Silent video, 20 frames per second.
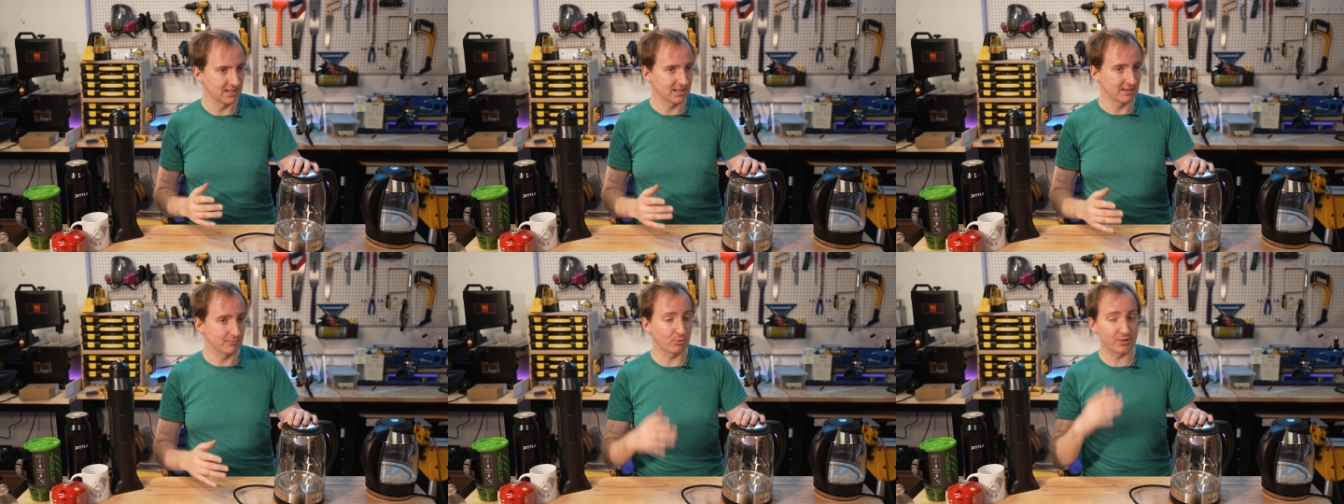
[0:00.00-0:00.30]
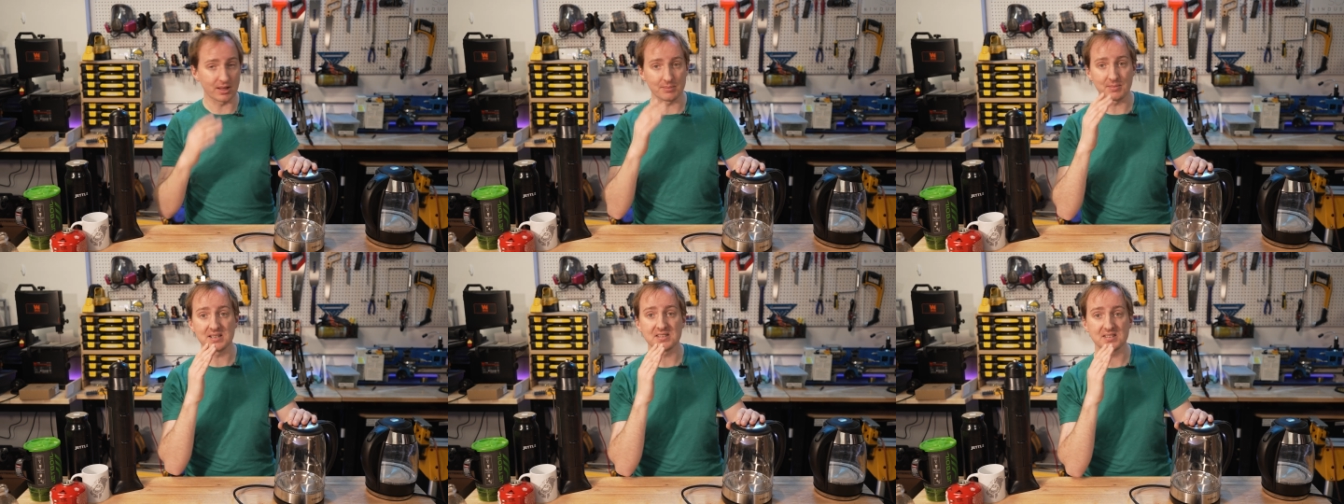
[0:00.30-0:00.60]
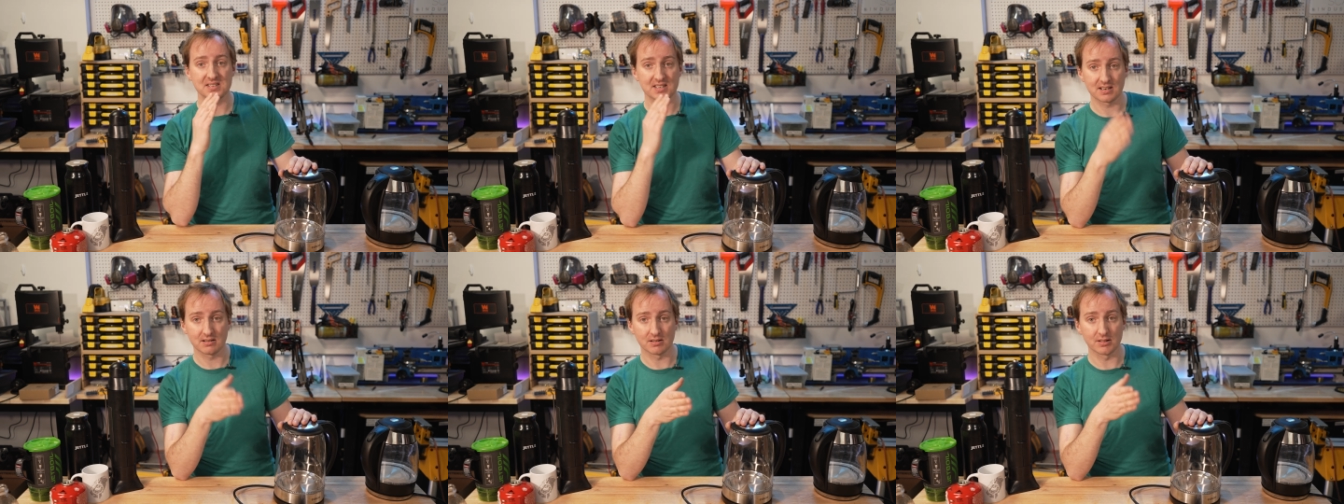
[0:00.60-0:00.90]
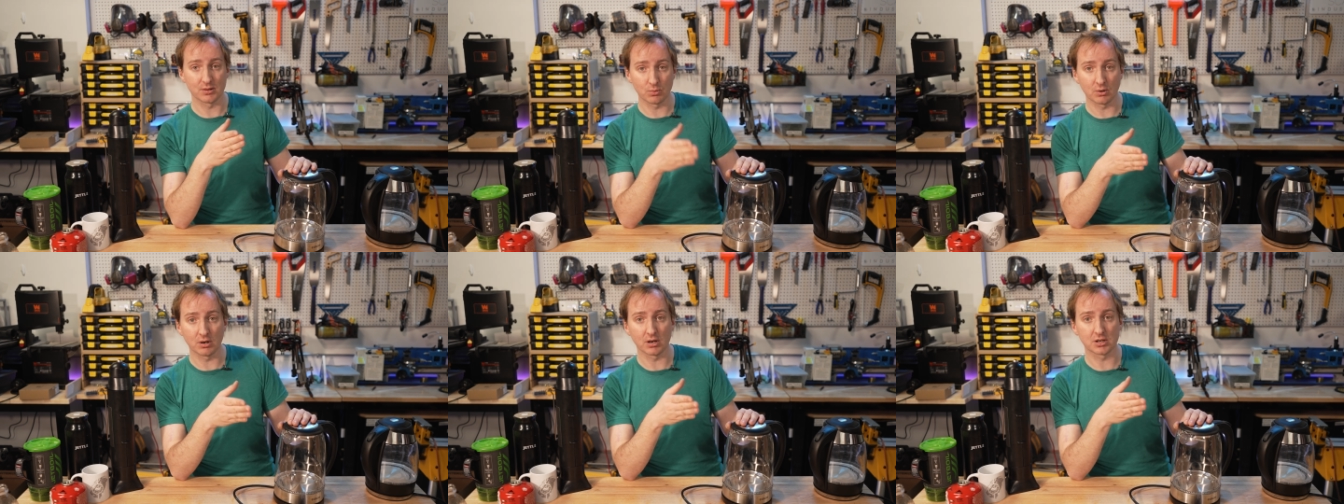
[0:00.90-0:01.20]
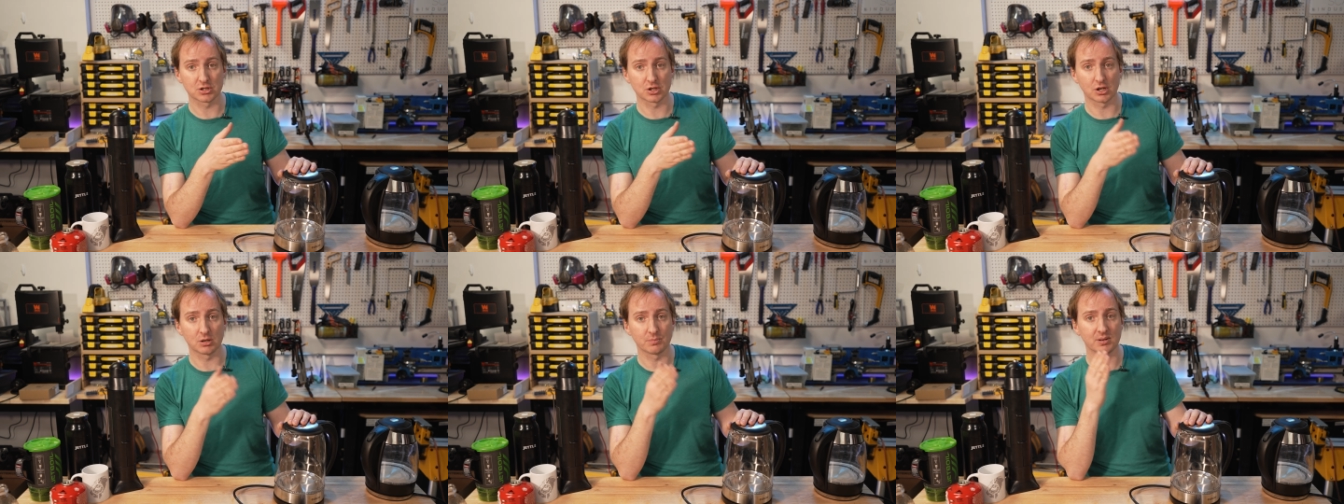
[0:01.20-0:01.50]
But what that means is here in the
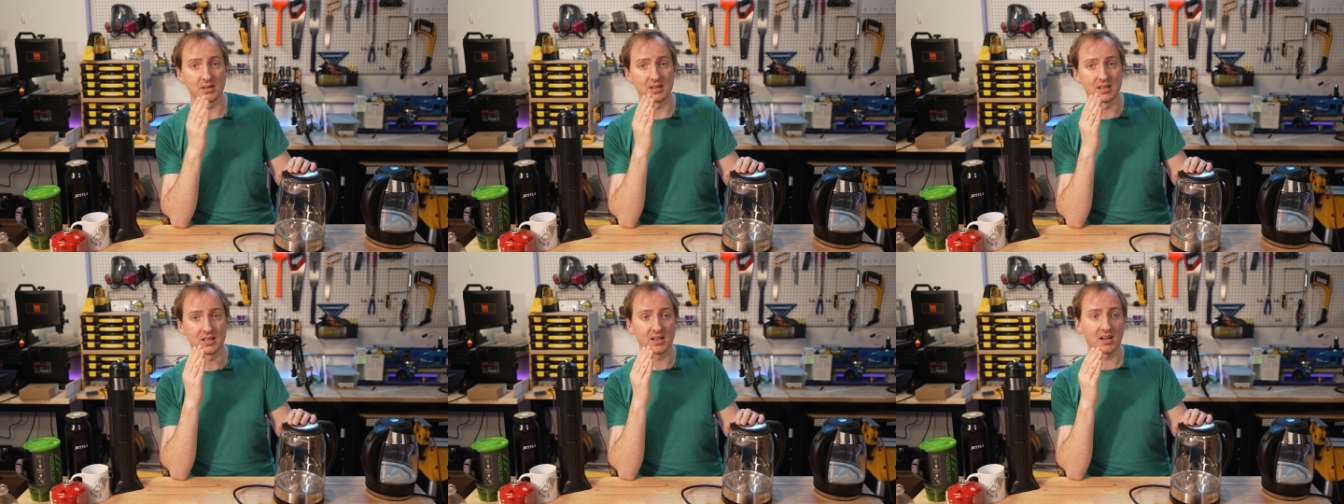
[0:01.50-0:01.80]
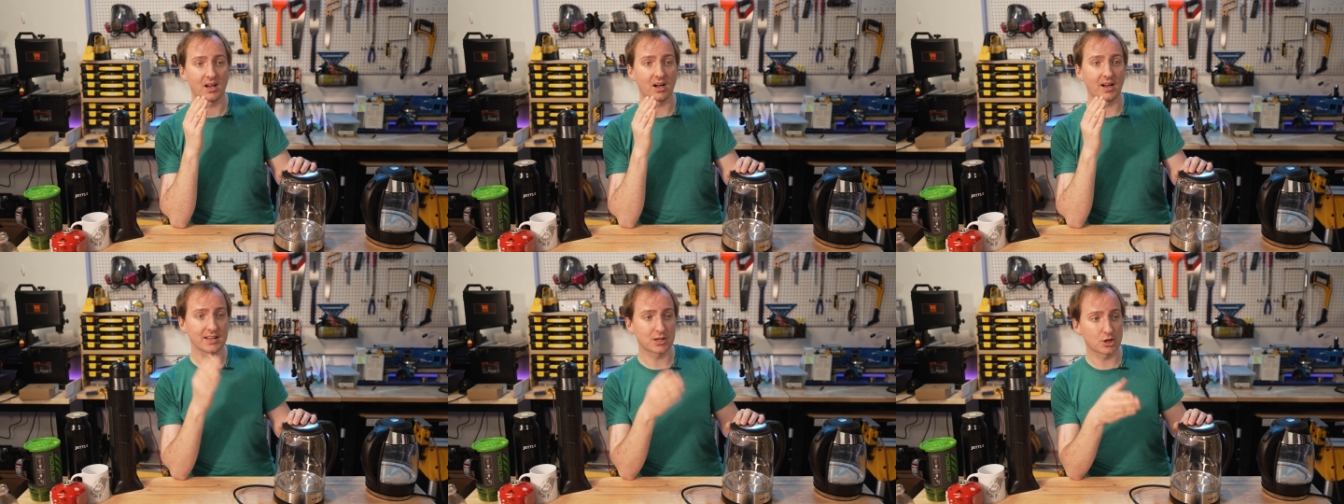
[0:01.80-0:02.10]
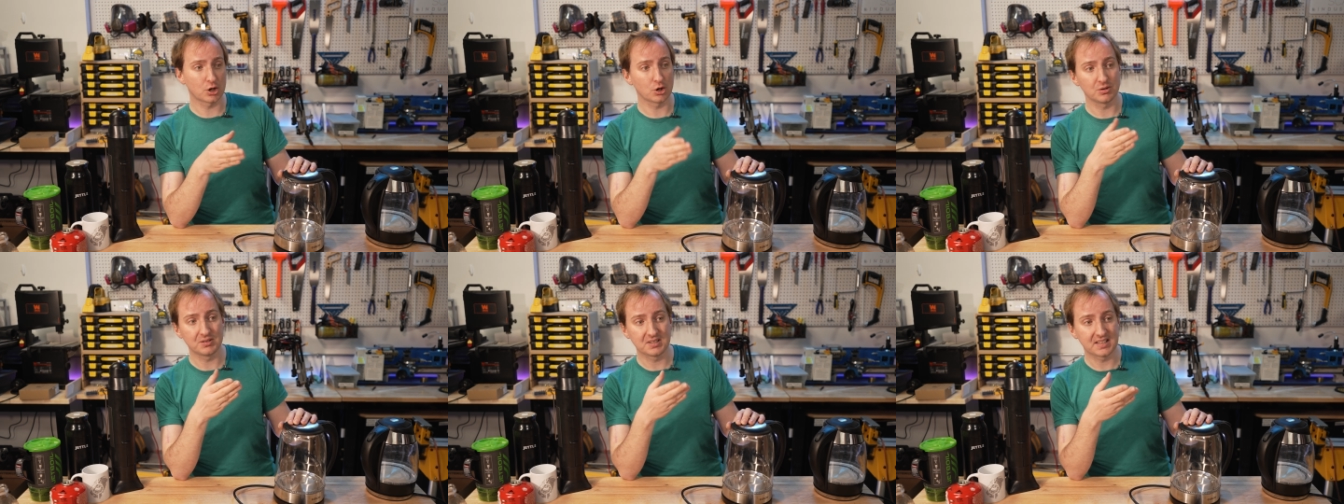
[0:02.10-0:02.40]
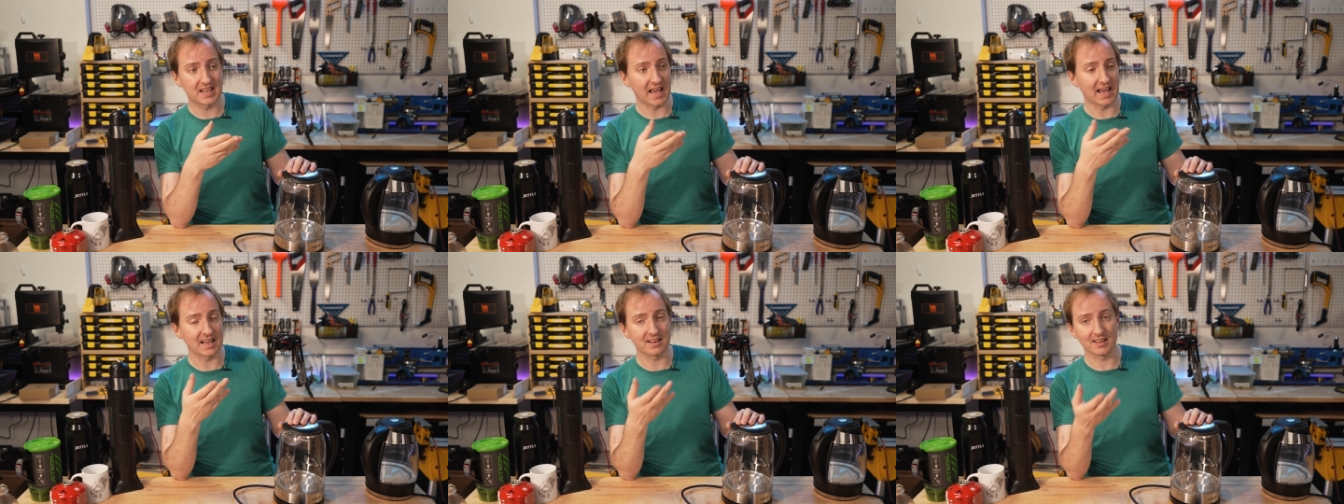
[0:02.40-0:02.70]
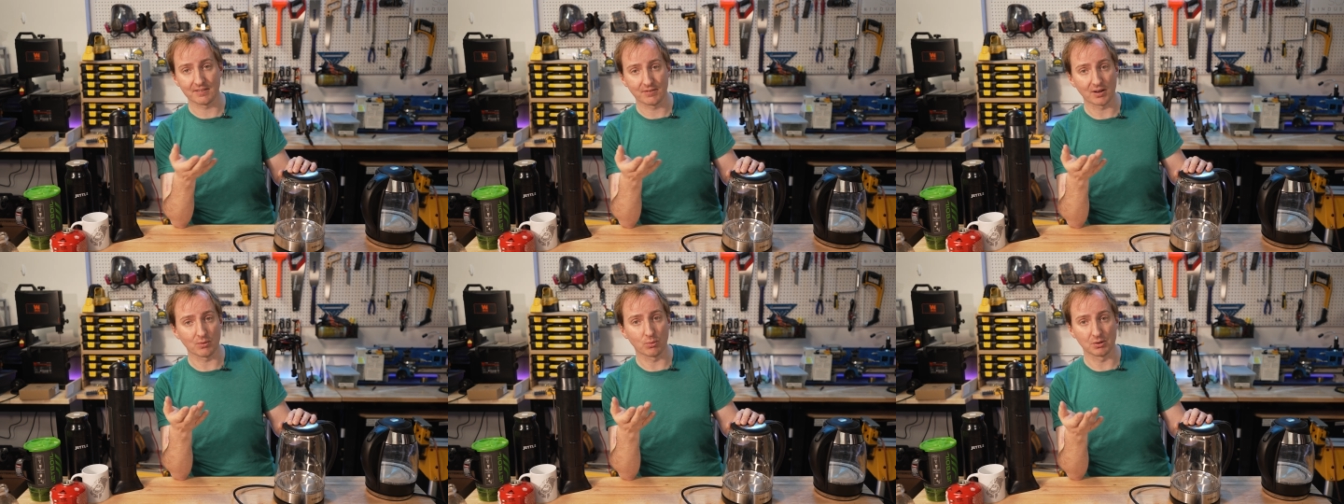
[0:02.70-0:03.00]
workshop, I could get,
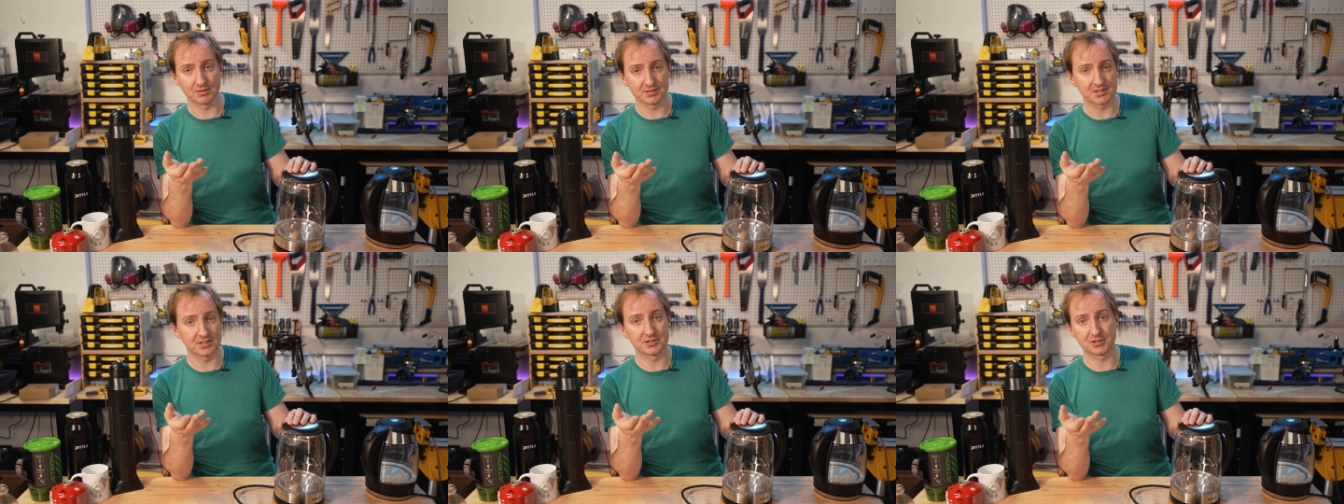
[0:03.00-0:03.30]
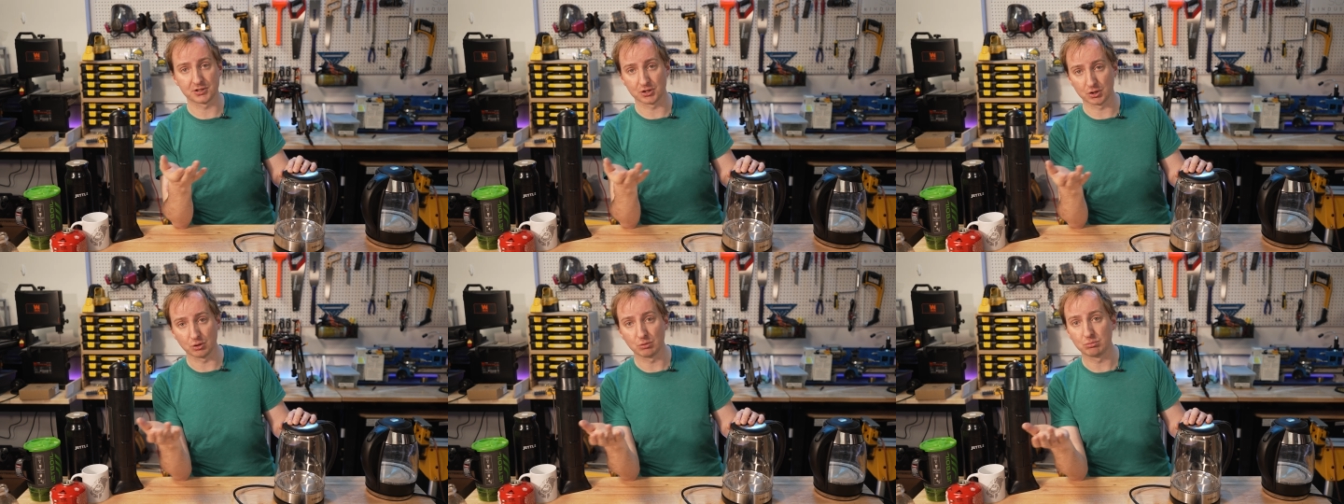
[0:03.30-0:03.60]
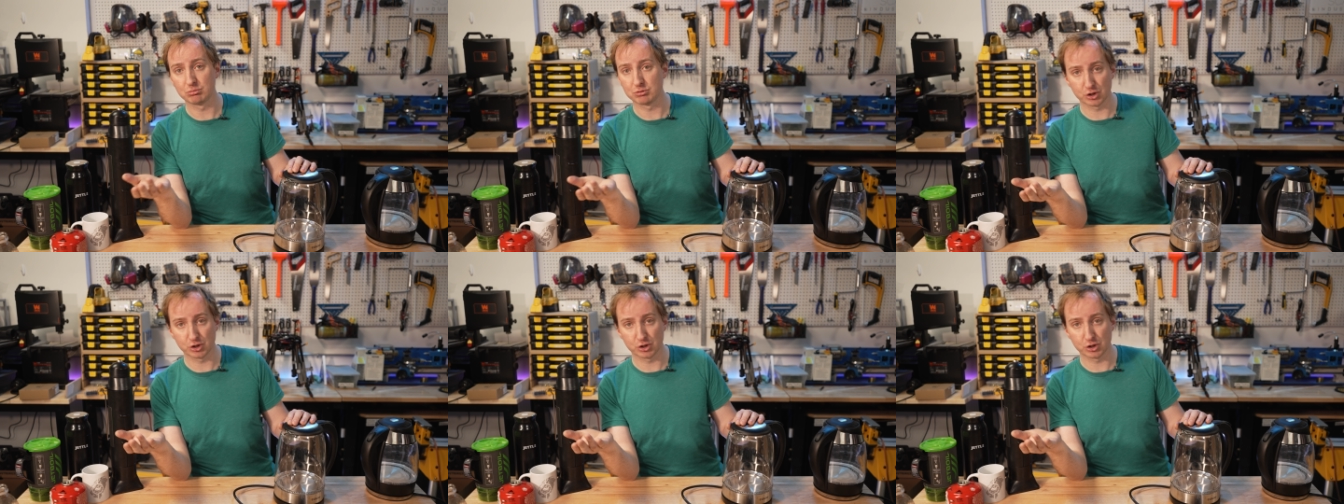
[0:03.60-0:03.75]
if I wanted to,